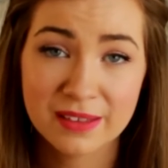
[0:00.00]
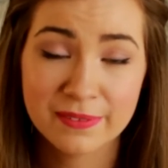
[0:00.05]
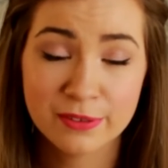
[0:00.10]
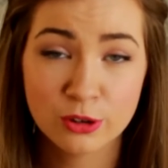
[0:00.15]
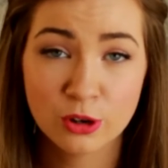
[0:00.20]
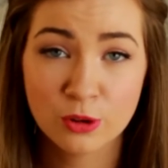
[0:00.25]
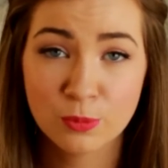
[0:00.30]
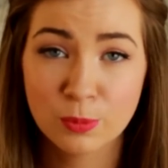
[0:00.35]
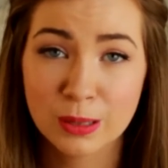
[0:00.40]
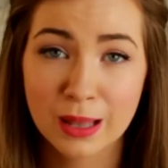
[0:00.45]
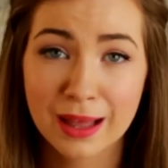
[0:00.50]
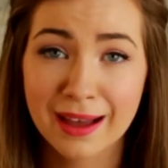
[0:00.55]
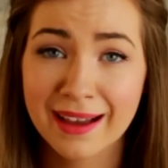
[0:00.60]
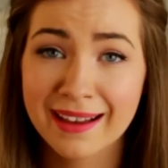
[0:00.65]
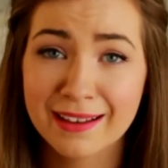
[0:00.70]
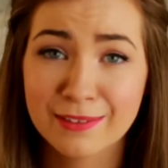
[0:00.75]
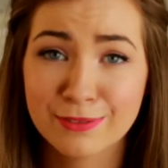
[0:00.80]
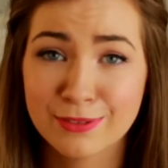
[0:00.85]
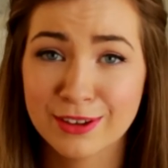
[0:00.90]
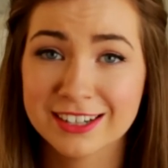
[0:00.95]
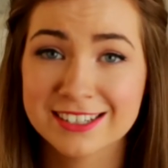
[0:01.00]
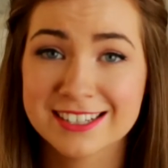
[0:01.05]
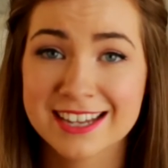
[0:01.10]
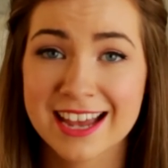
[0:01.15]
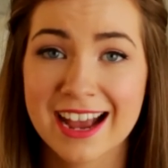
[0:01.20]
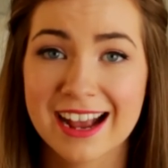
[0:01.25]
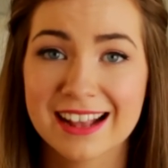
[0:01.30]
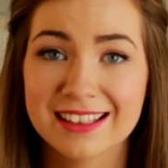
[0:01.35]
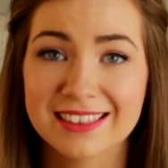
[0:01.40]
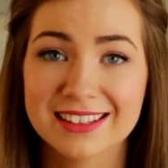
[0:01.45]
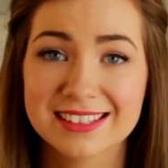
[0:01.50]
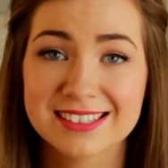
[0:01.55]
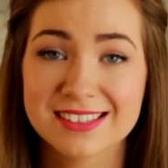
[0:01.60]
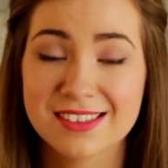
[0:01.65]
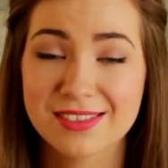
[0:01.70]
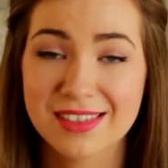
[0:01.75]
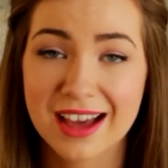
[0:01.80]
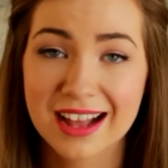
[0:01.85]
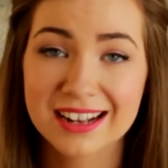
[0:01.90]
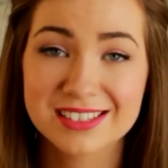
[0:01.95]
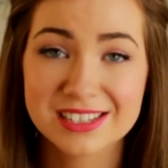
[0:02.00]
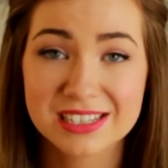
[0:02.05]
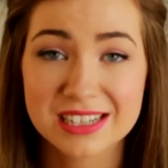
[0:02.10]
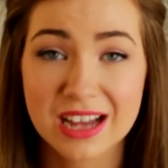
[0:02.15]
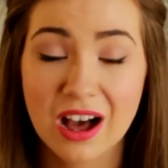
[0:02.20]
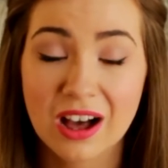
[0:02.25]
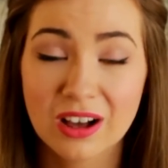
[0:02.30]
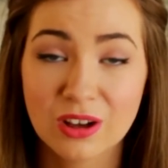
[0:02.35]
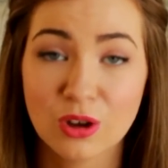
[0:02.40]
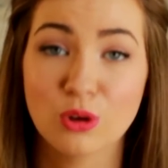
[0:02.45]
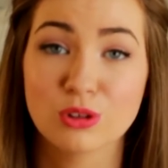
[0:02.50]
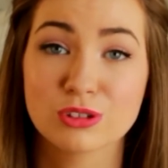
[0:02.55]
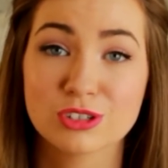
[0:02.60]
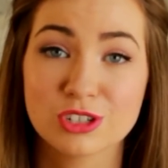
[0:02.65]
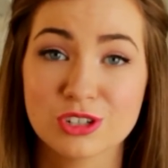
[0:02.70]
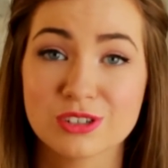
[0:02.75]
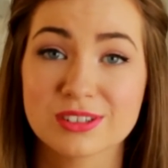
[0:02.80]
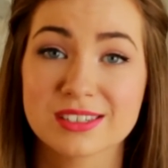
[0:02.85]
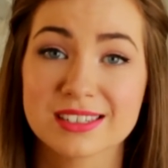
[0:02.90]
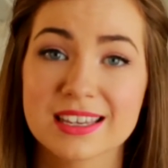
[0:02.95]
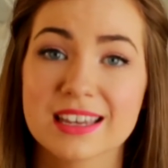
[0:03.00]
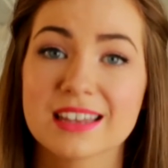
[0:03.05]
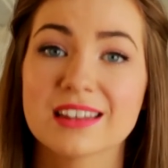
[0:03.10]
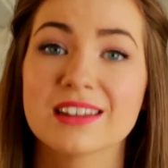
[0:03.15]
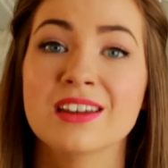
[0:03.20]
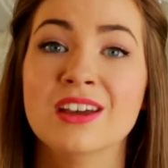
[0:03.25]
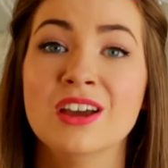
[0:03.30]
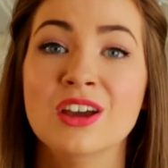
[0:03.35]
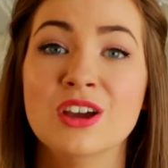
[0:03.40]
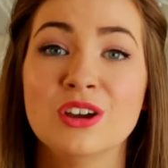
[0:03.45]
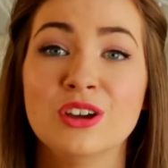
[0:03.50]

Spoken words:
If you apply a fake tan that's that dark onto your skin,